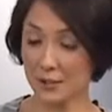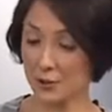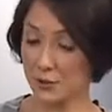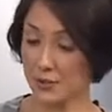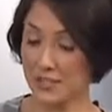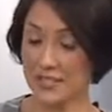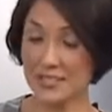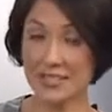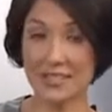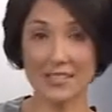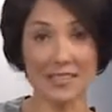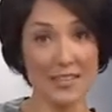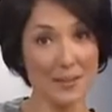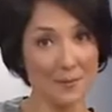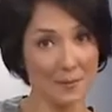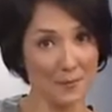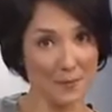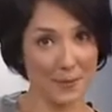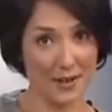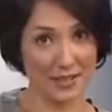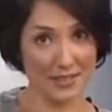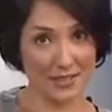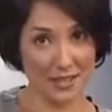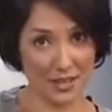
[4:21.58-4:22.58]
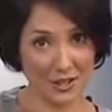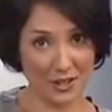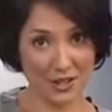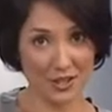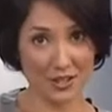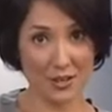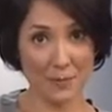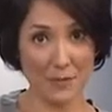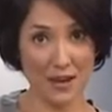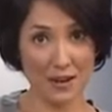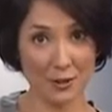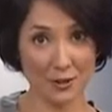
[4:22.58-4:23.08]
electricity by
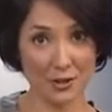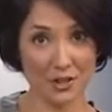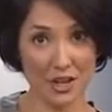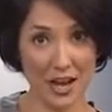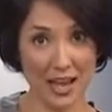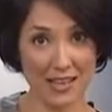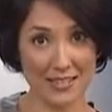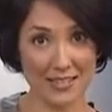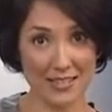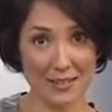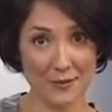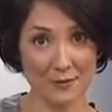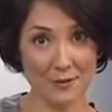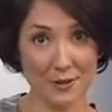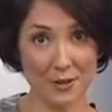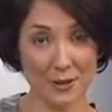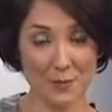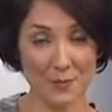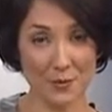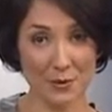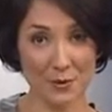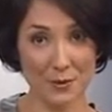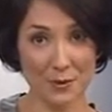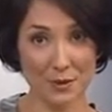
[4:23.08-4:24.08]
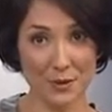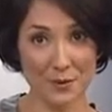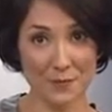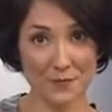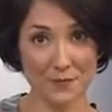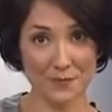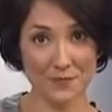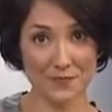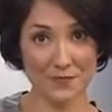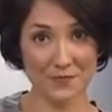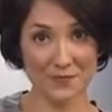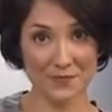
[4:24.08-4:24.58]
touching the metal chassis of the computer.
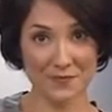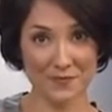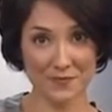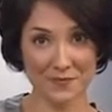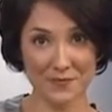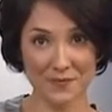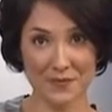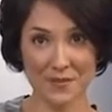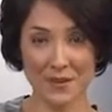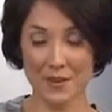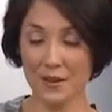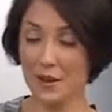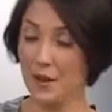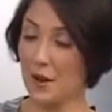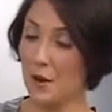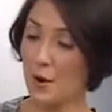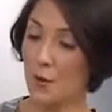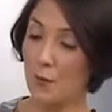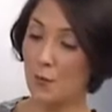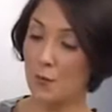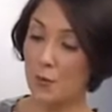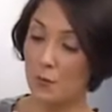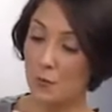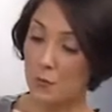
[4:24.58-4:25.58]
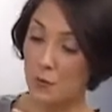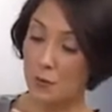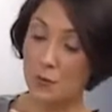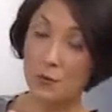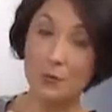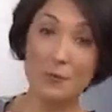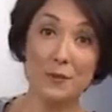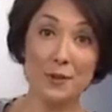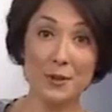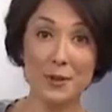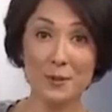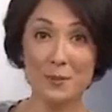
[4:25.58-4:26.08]

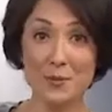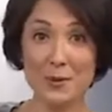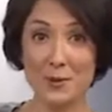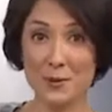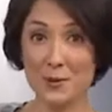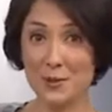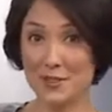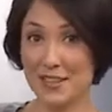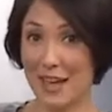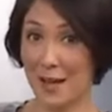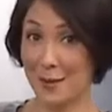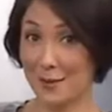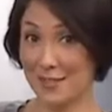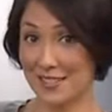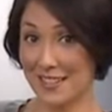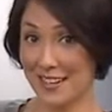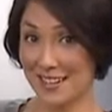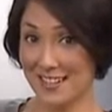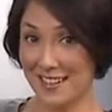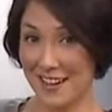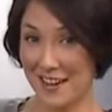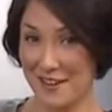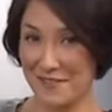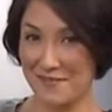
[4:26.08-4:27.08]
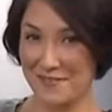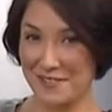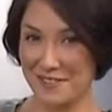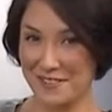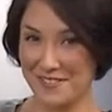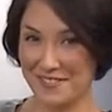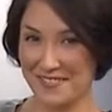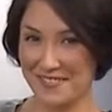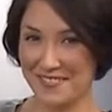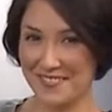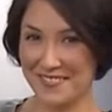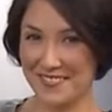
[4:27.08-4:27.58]
Remove the computer's outside
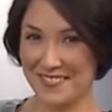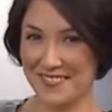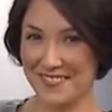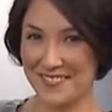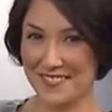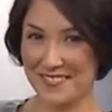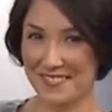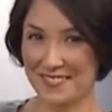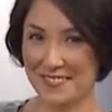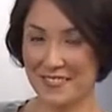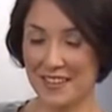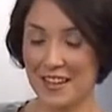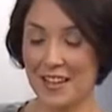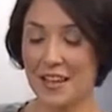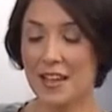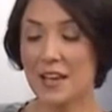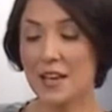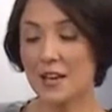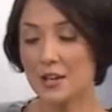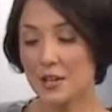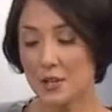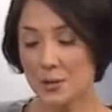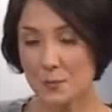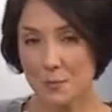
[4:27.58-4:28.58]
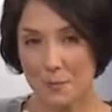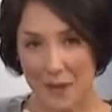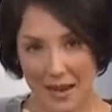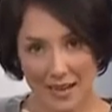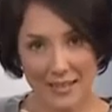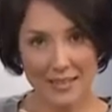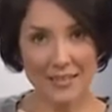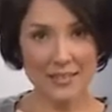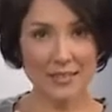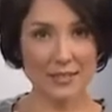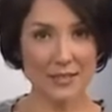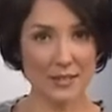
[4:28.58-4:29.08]
cover. You may
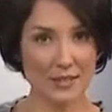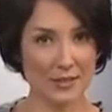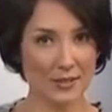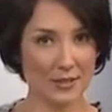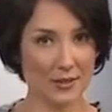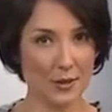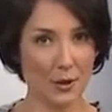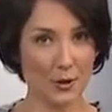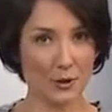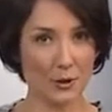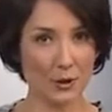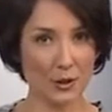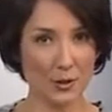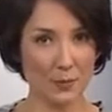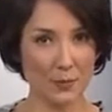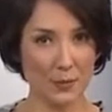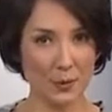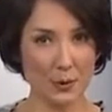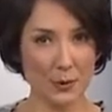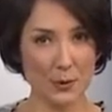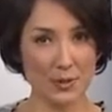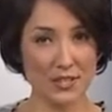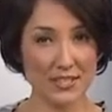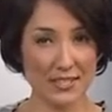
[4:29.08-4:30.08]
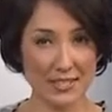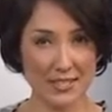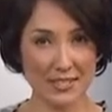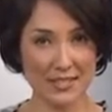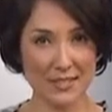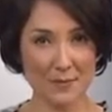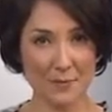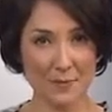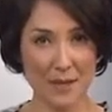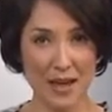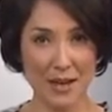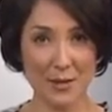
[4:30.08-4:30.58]
need to consult your computer
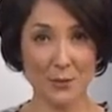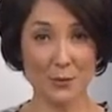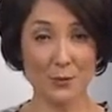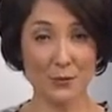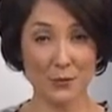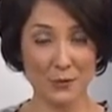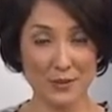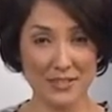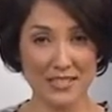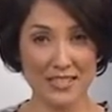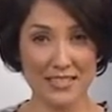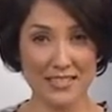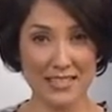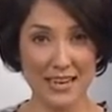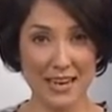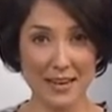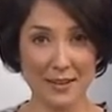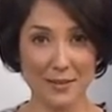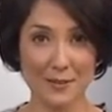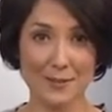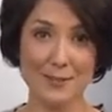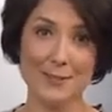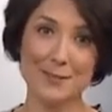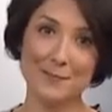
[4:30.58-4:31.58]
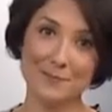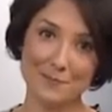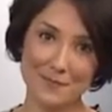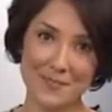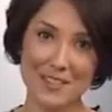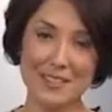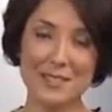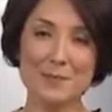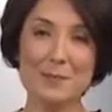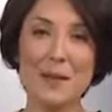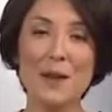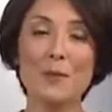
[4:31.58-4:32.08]
system manual for details.
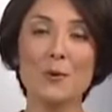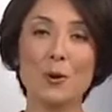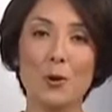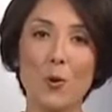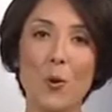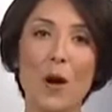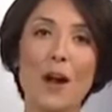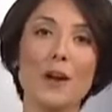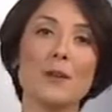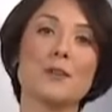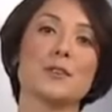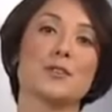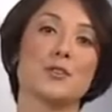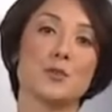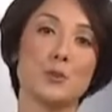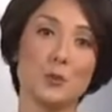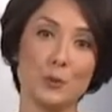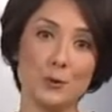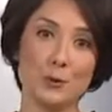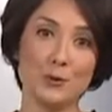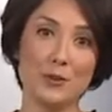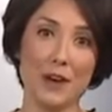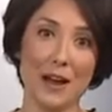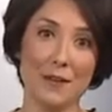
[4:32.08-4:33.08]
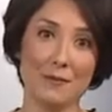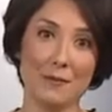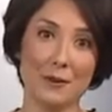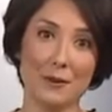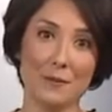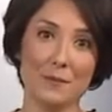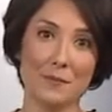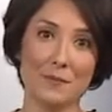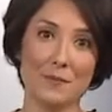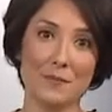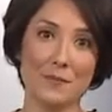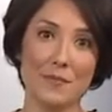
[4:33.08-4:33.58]
This may require a
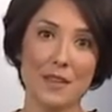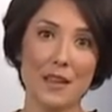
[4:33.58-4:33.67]
screwdriver.